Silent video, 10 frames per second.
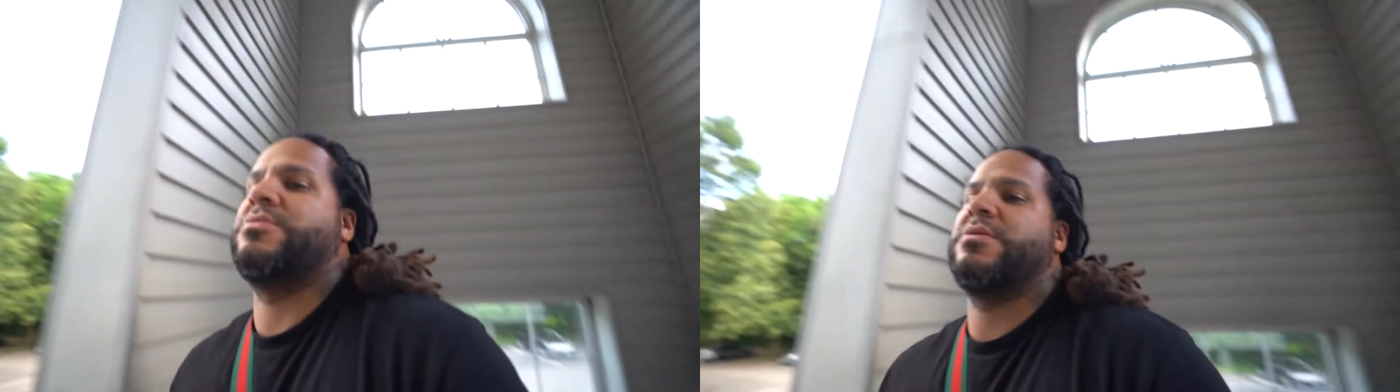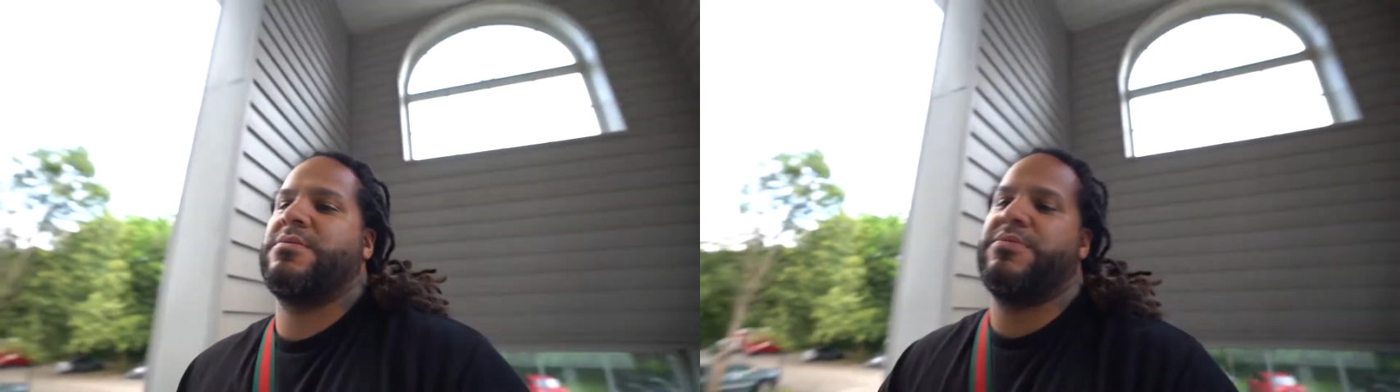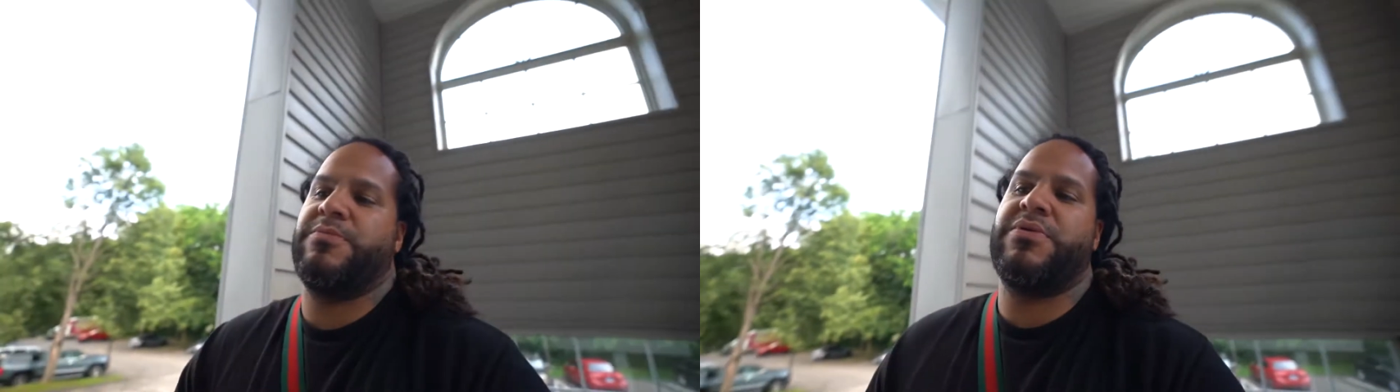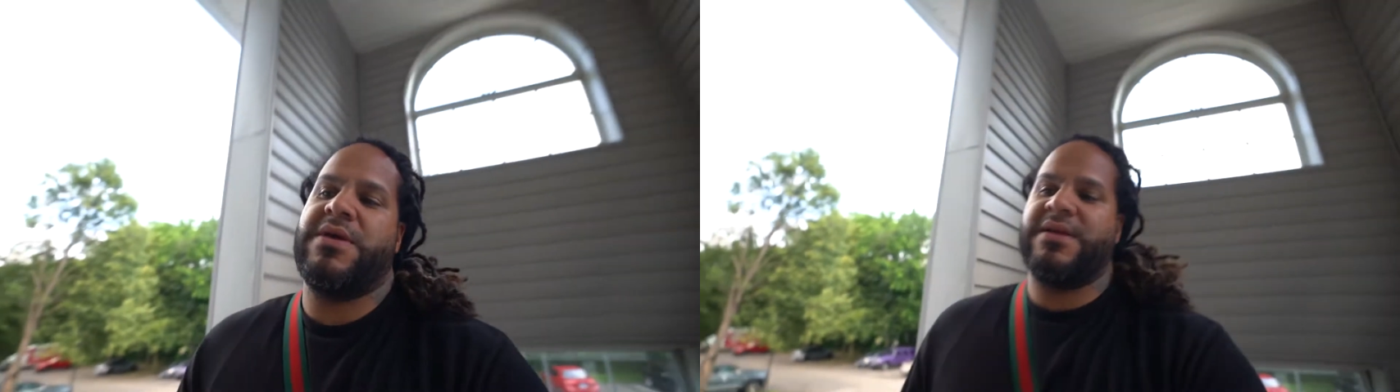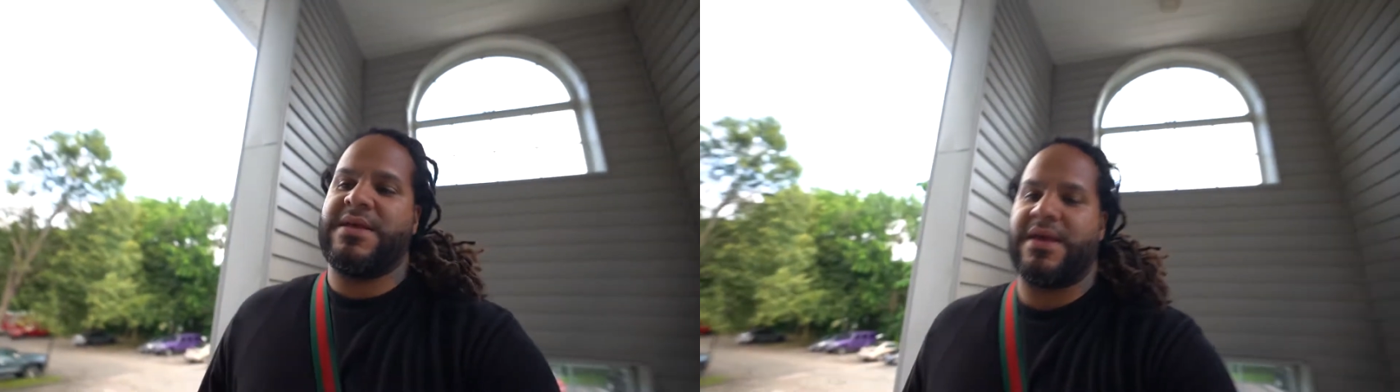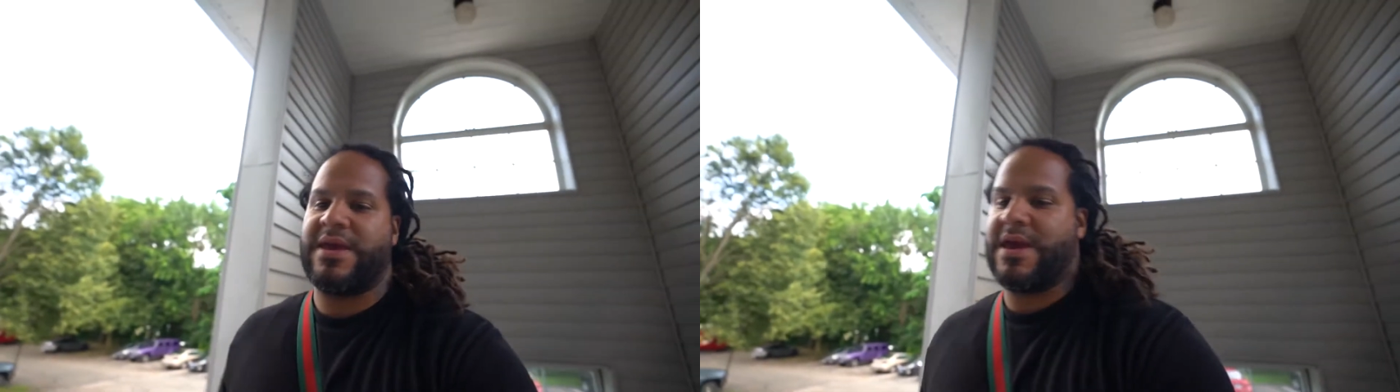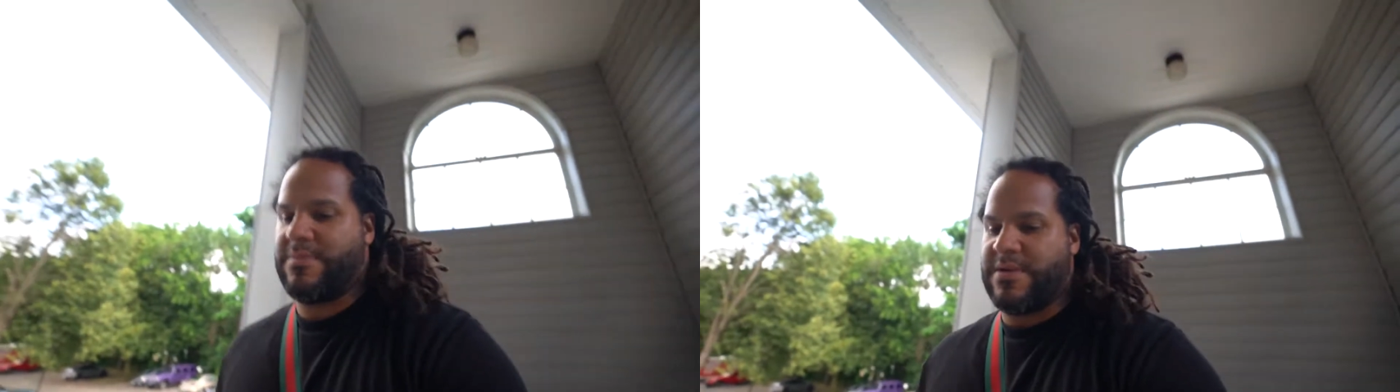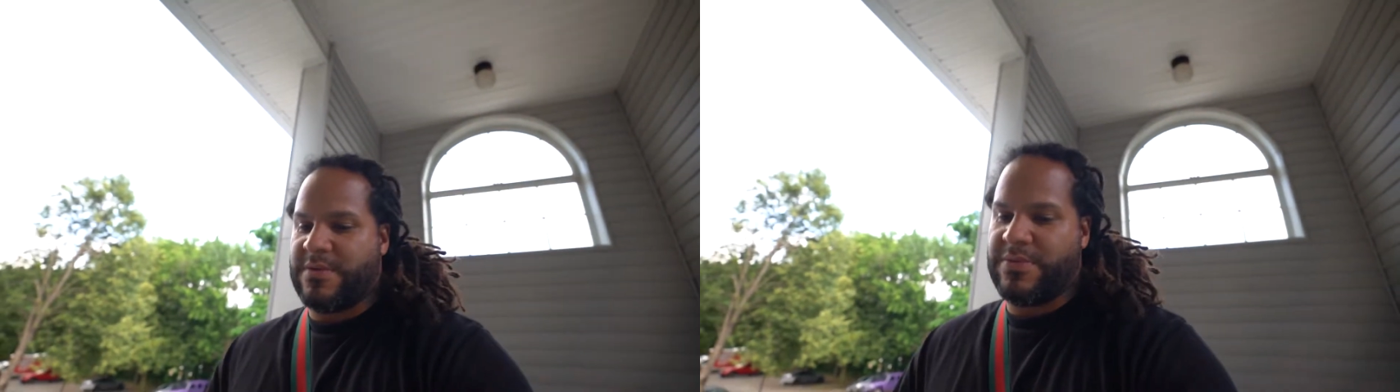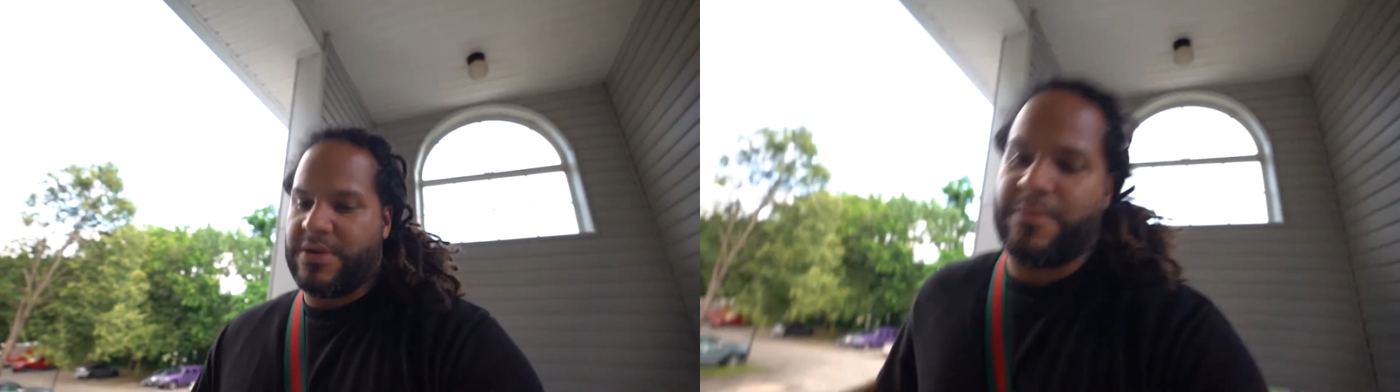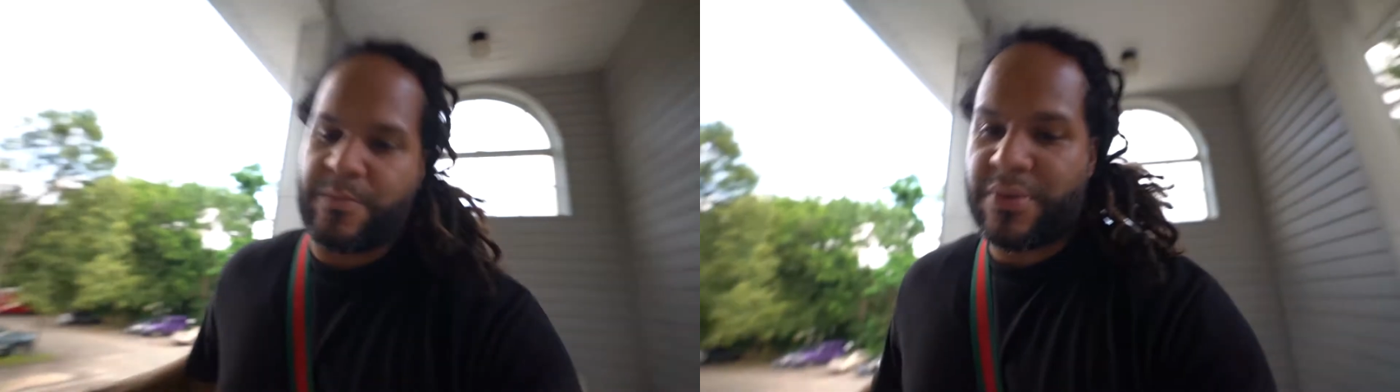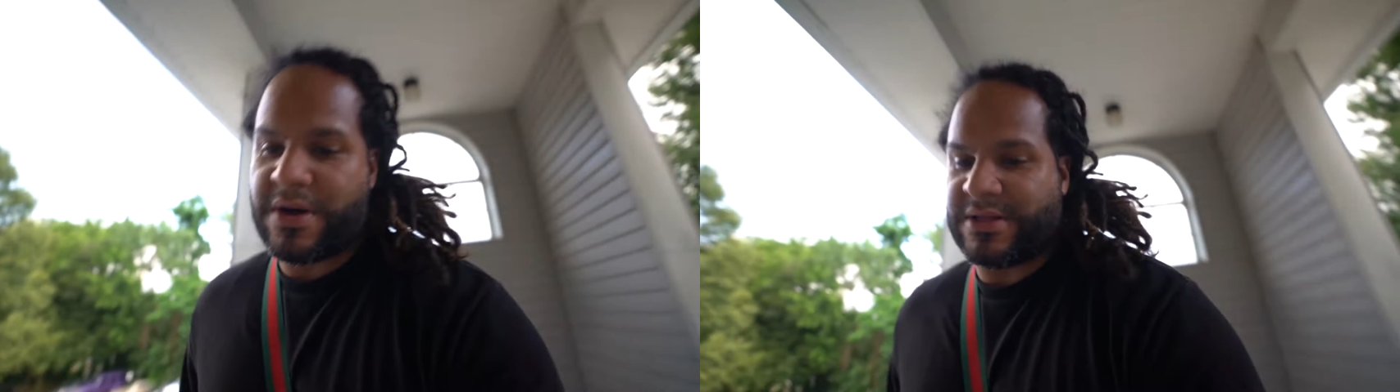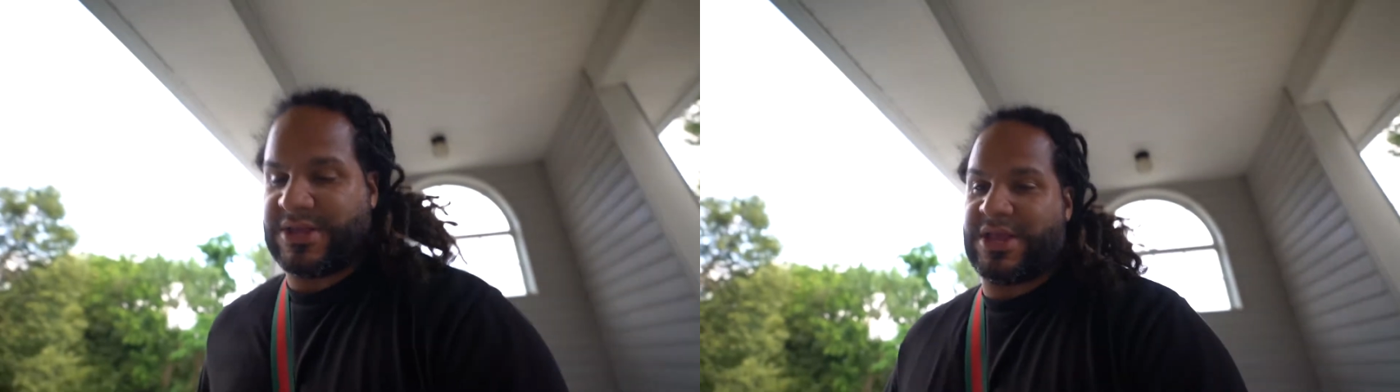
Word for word: we're gonna be playing that game maybe, but